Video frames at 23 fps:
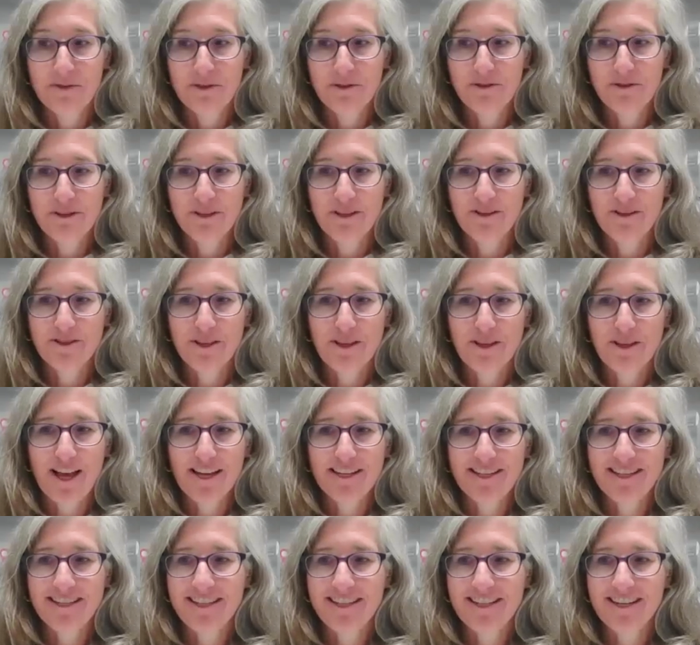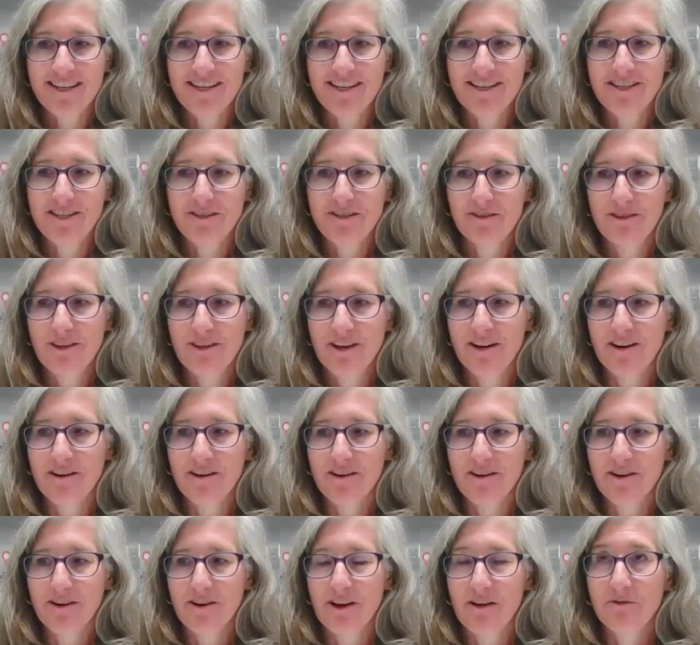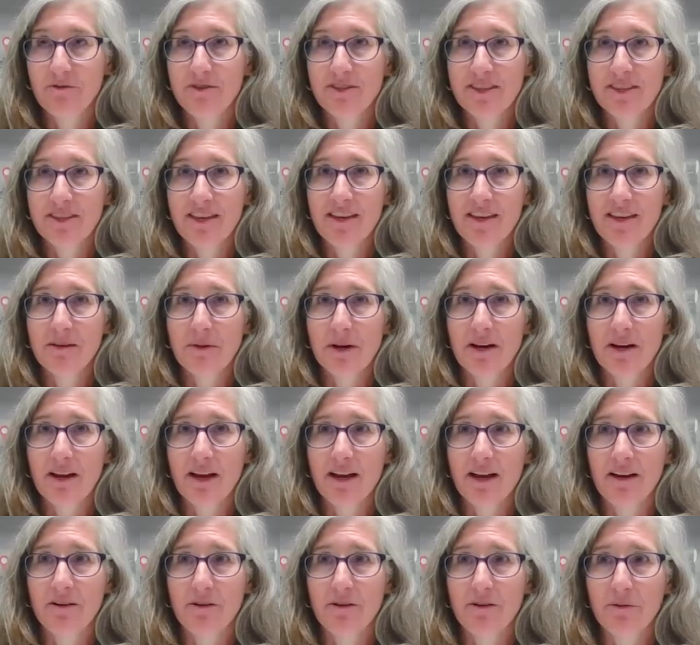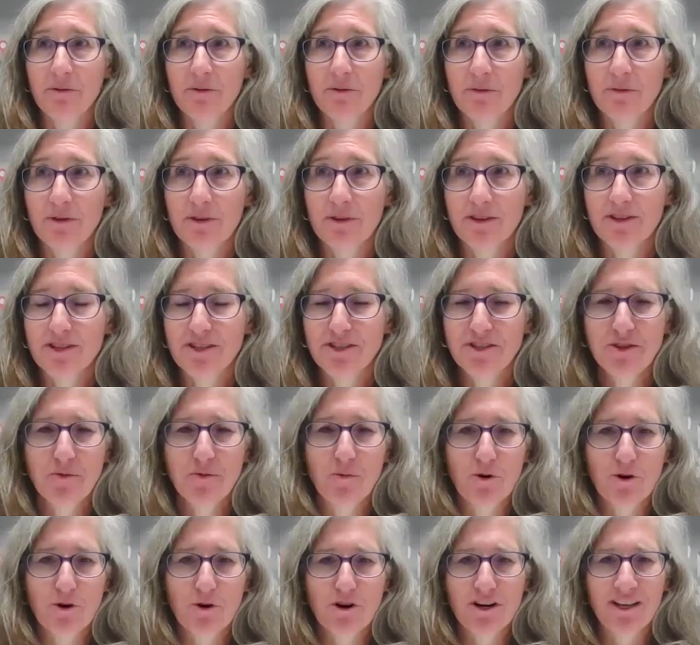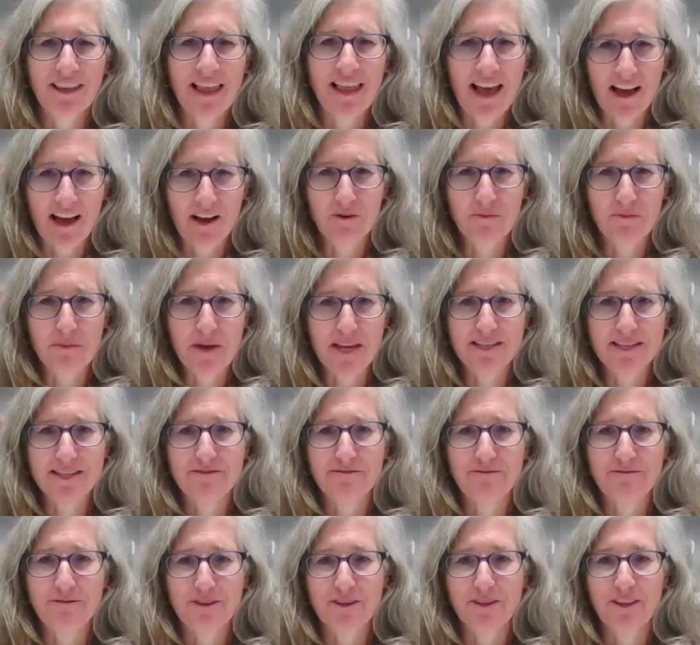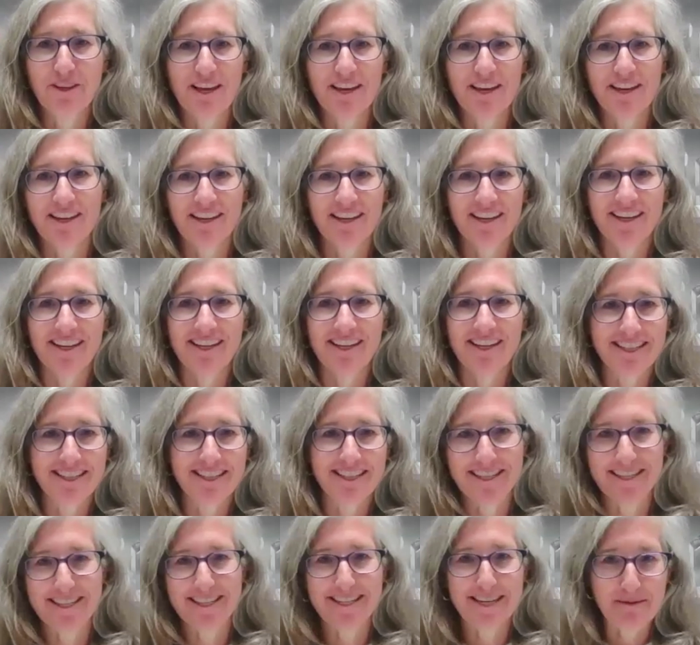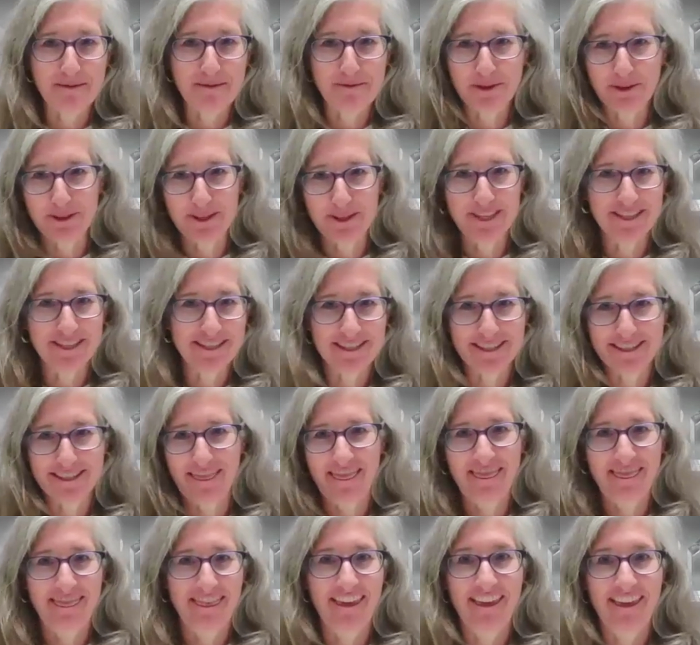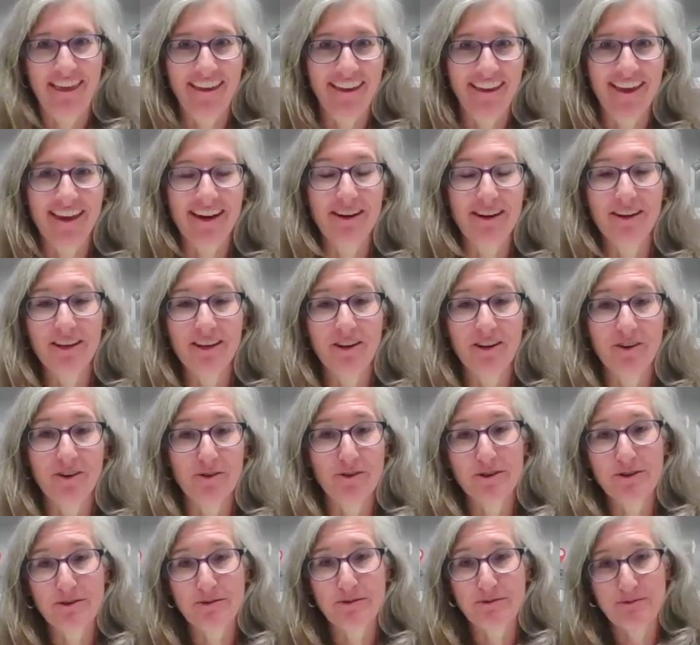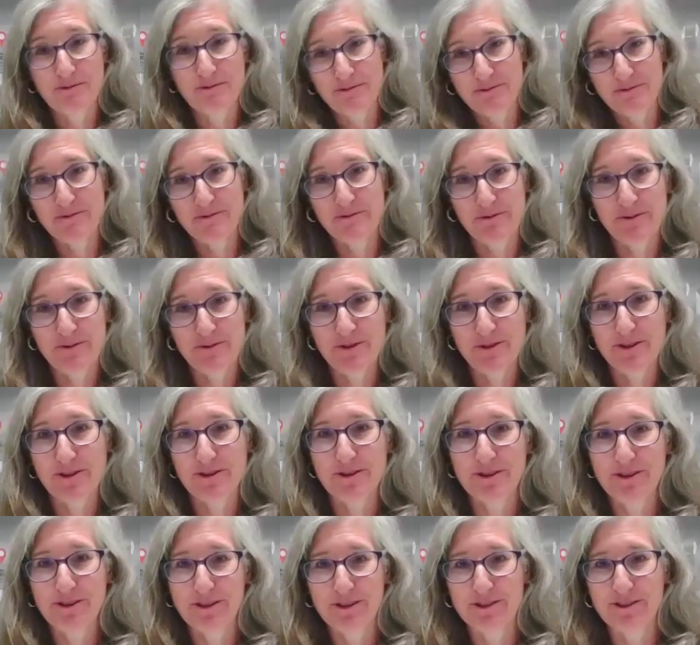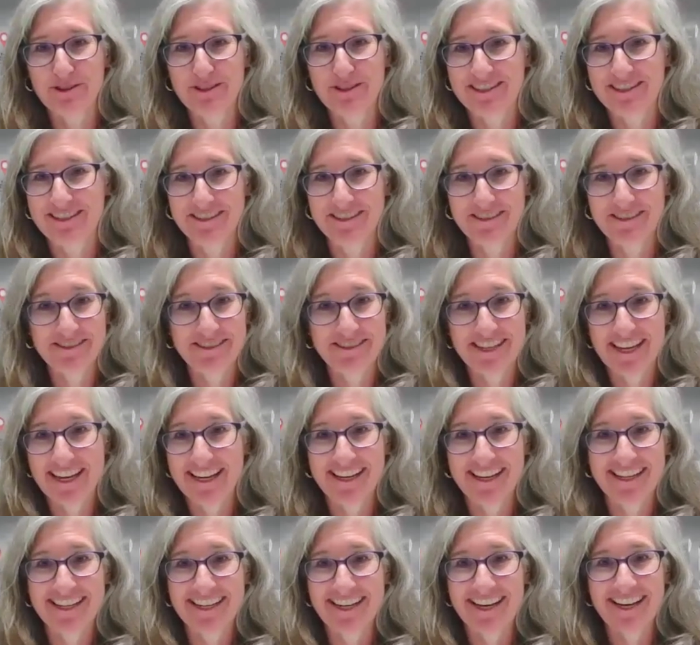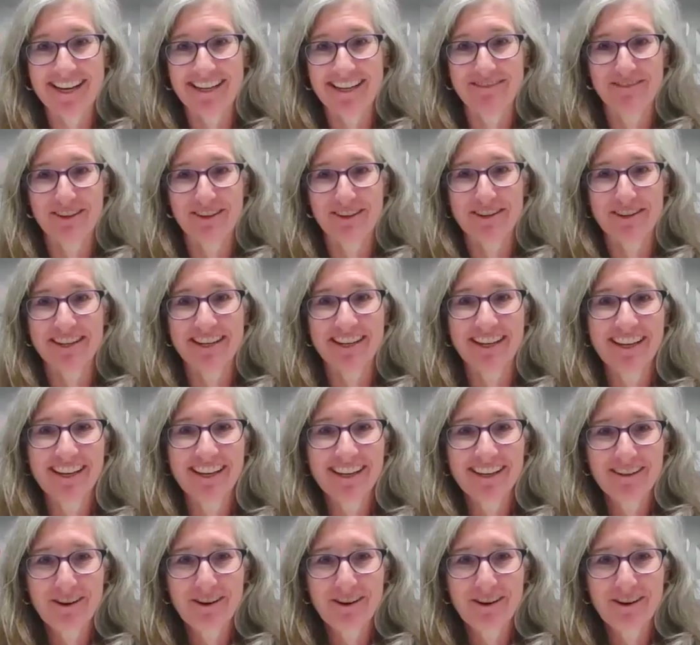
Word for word: absolutely. There's a lot to dig into there. You know, I was thinking about how just the word cloud makes it feel like it's this nebulous thing, and it, you know, it, for your your your day to day, very